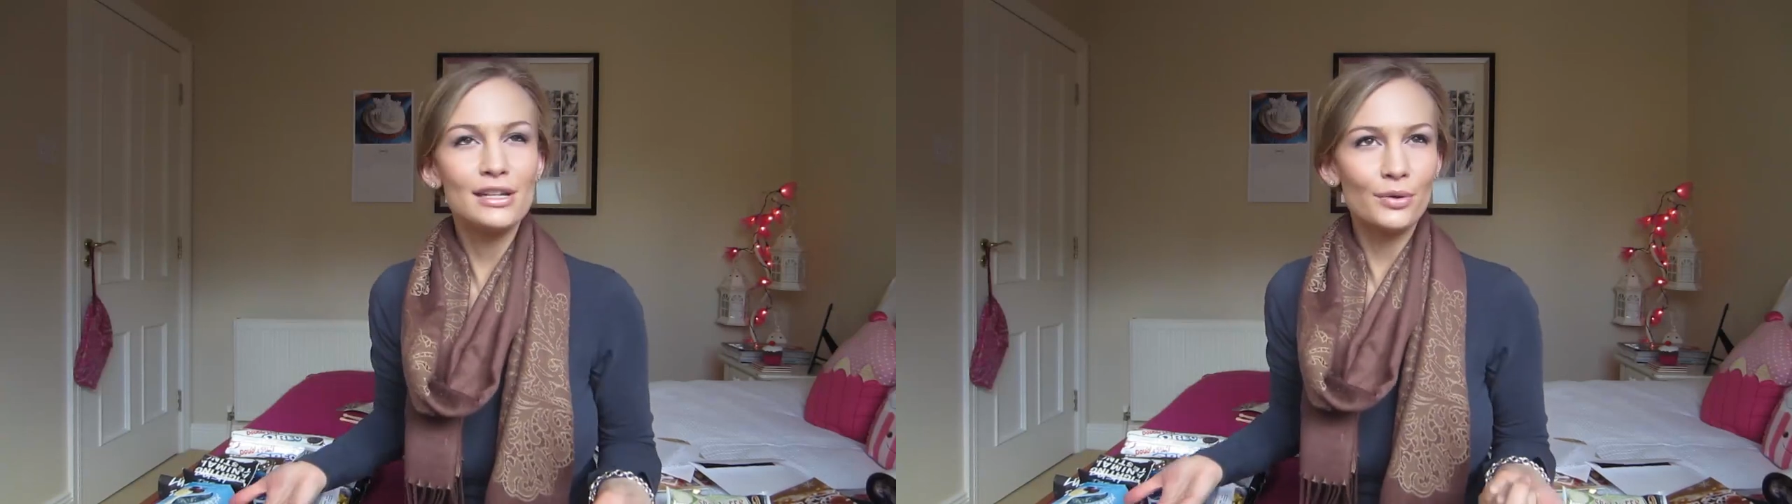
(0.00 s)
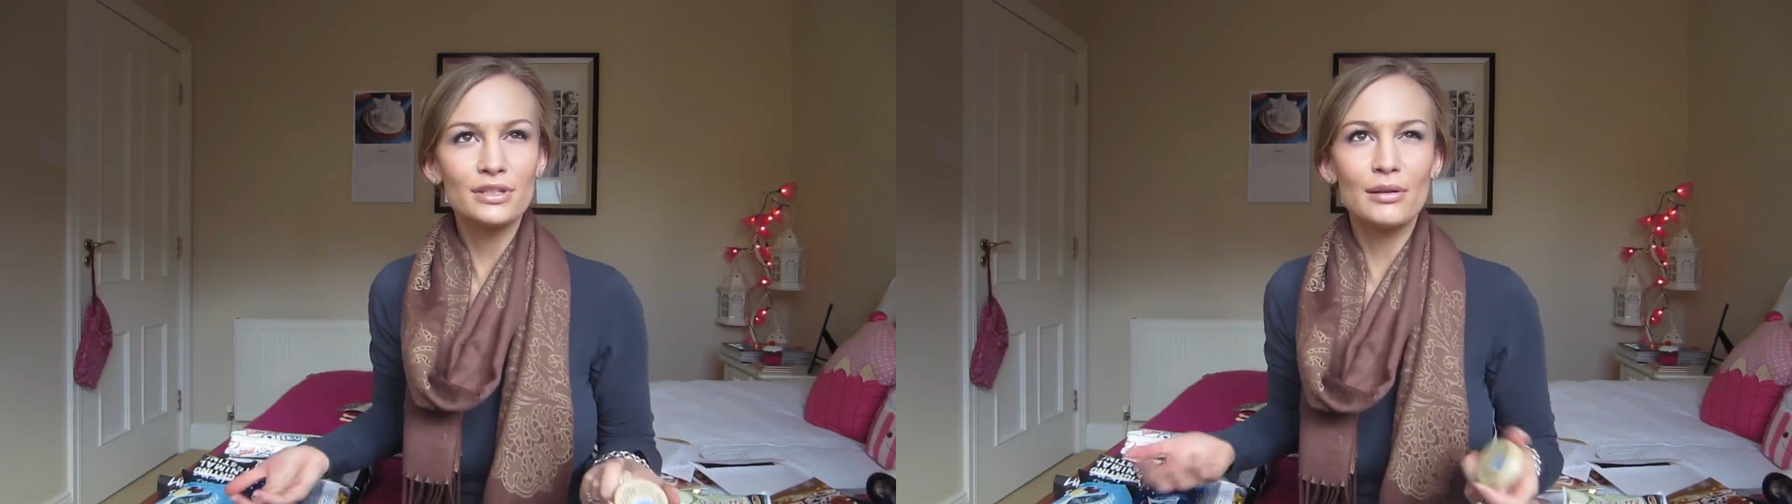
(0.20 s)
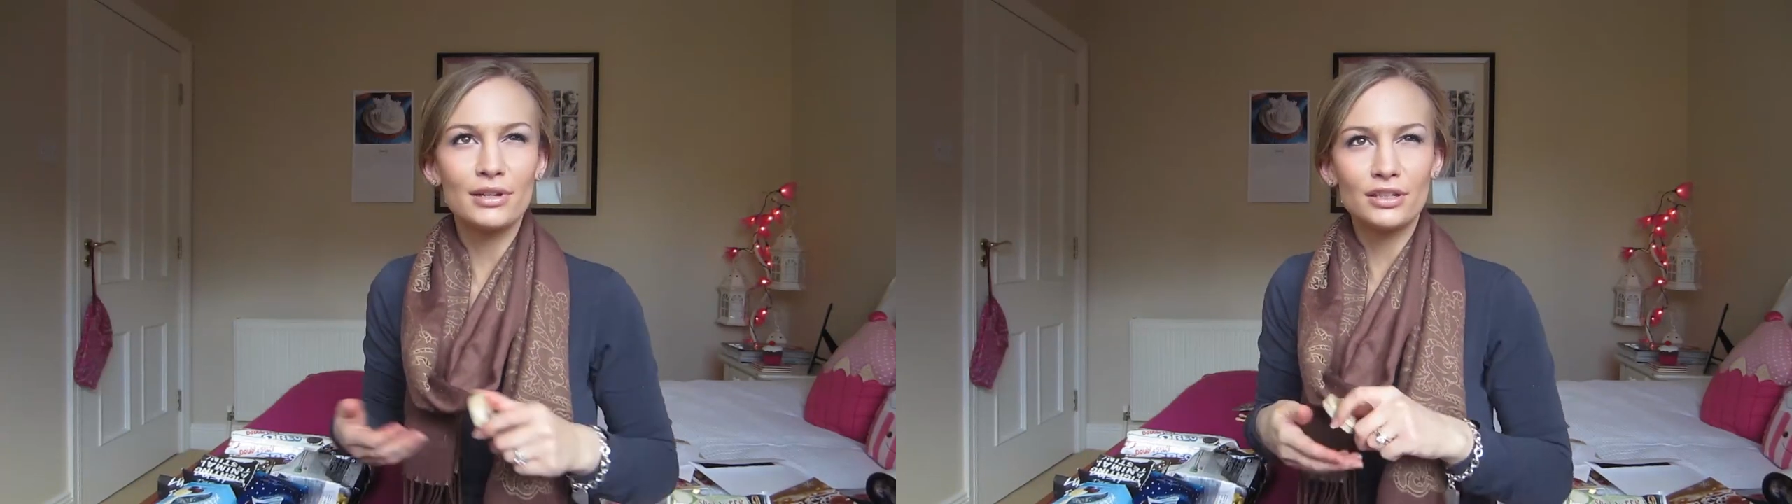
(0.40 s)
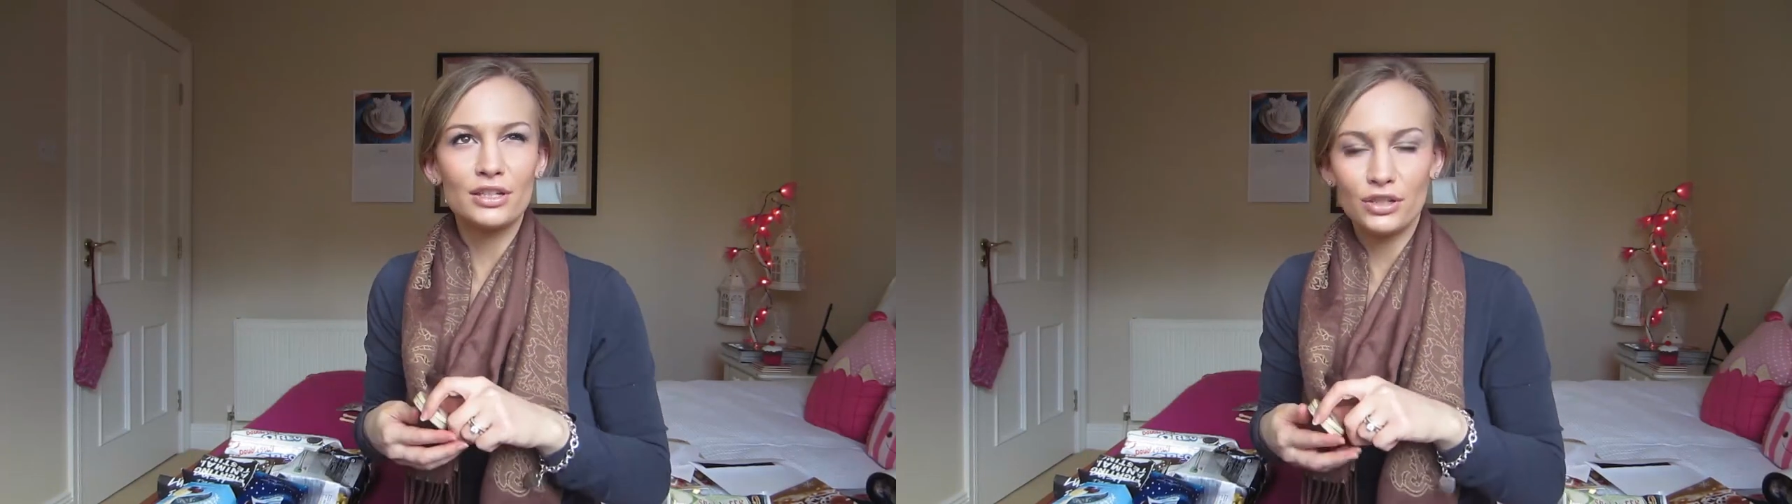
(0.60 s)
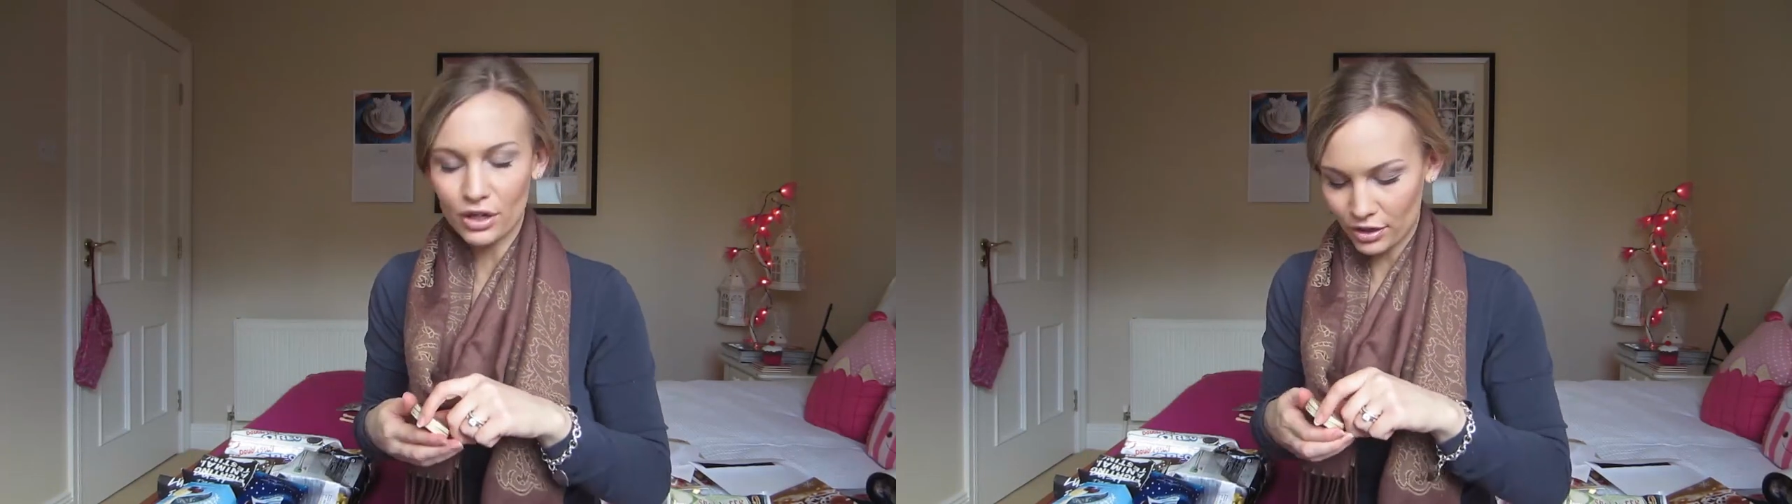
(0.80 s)
knows i'm a
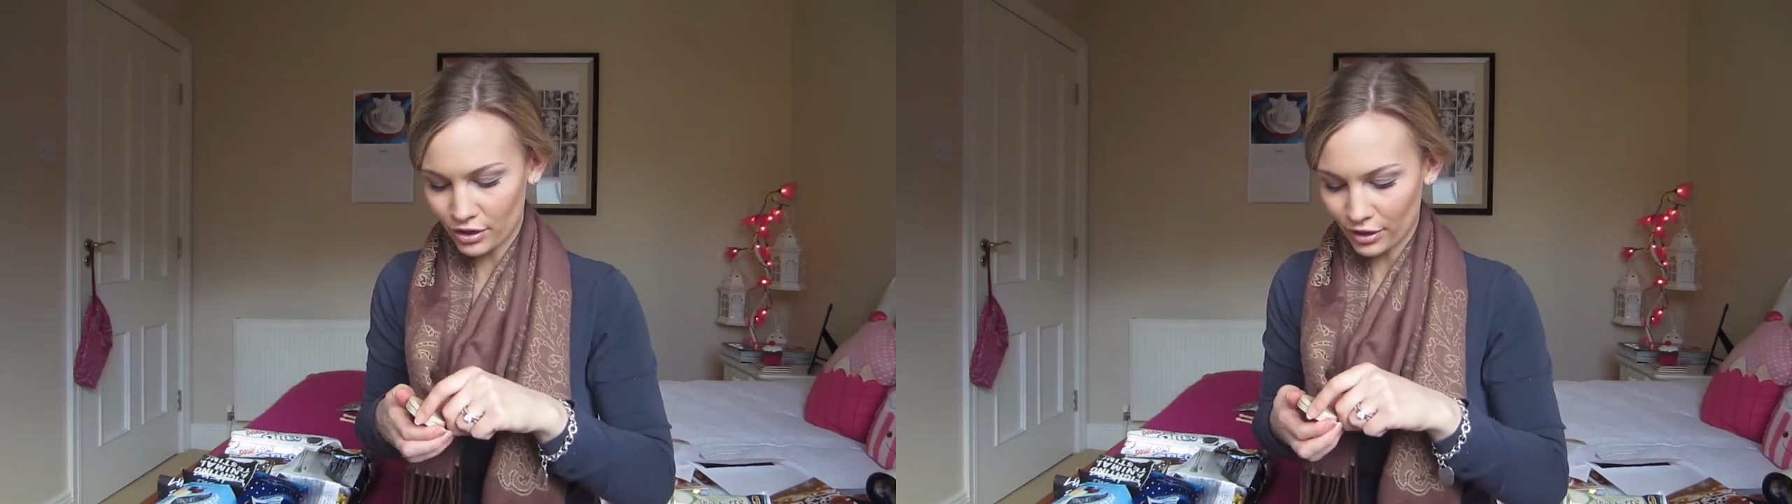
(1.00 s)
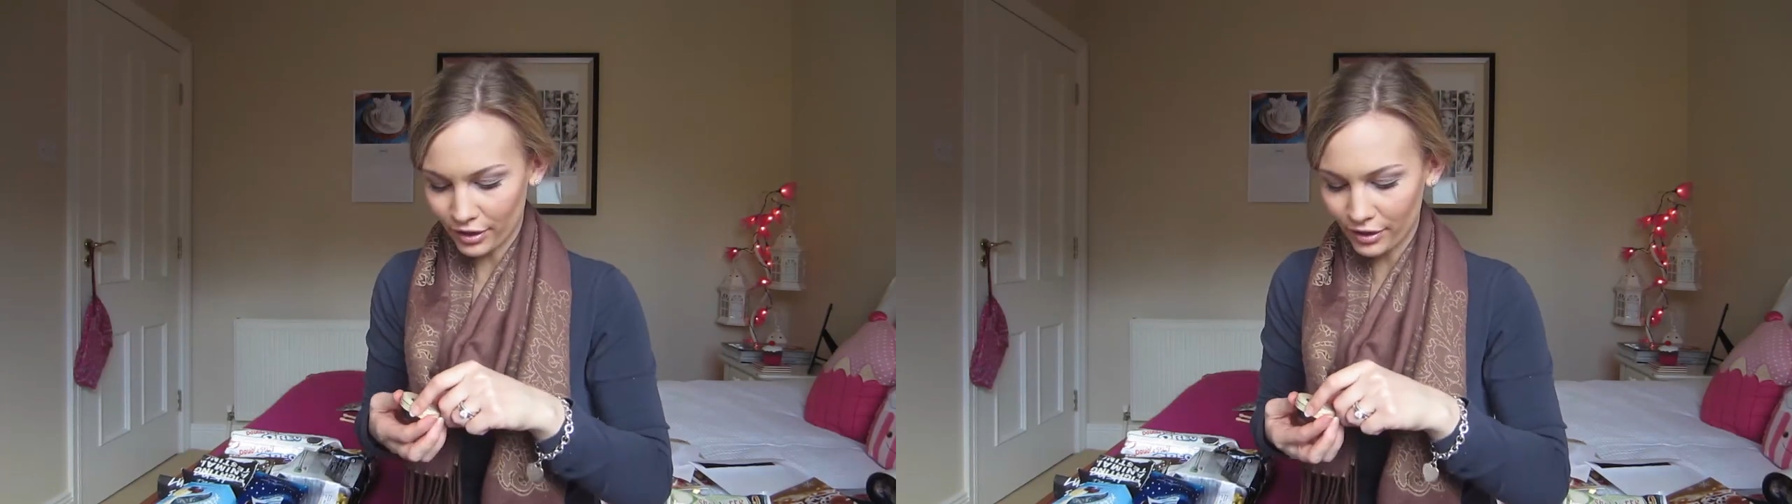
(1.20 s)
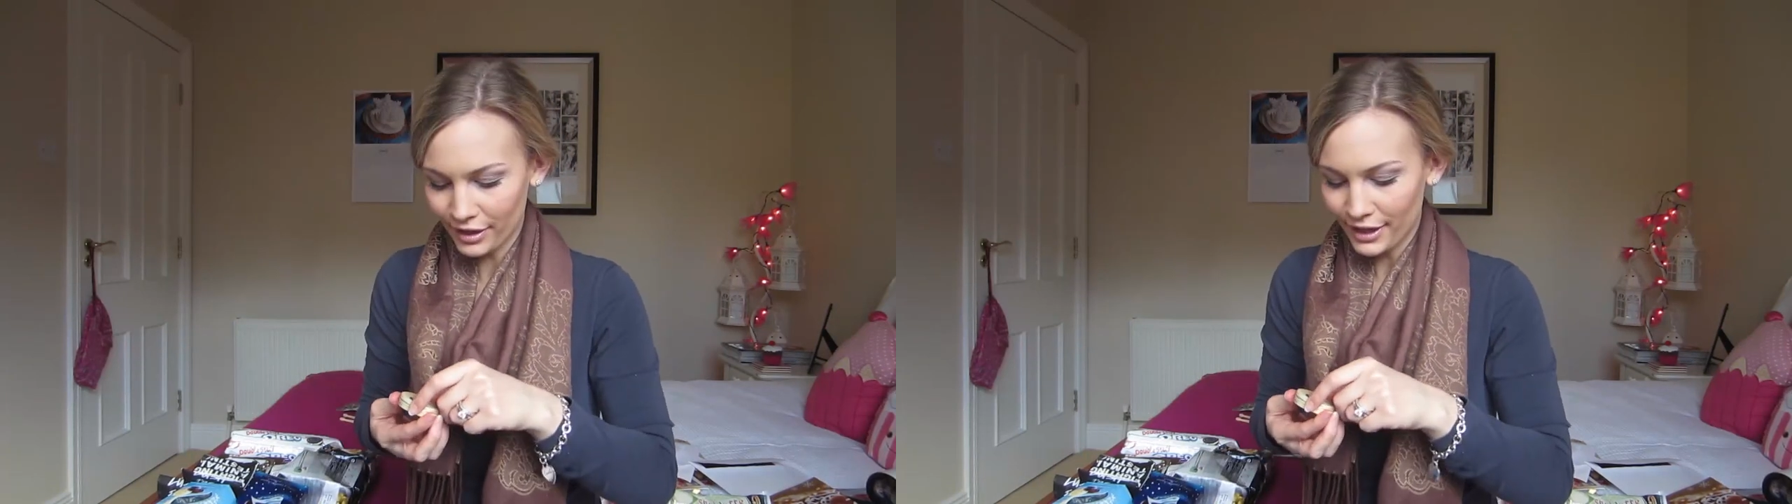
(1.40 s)
dessert girl